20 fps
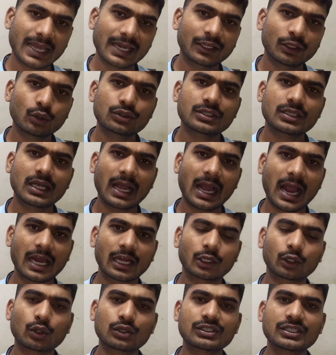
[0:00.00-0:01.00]
We can use
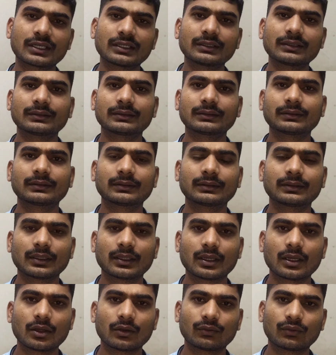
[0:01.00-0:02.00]
hydrogen
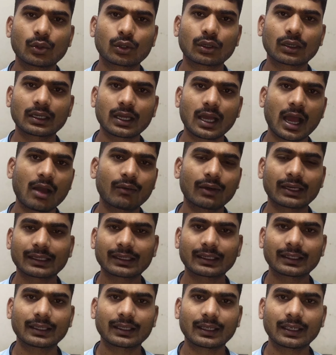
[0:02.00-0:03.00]
for
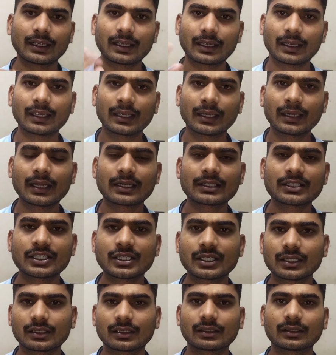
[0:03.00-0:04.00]
our
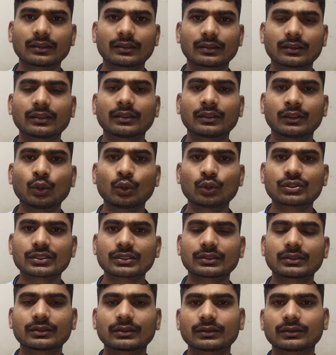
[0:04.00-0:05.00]
energy
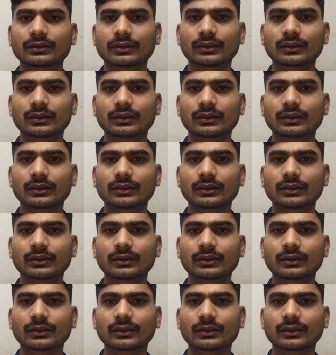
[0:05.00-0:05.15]
use.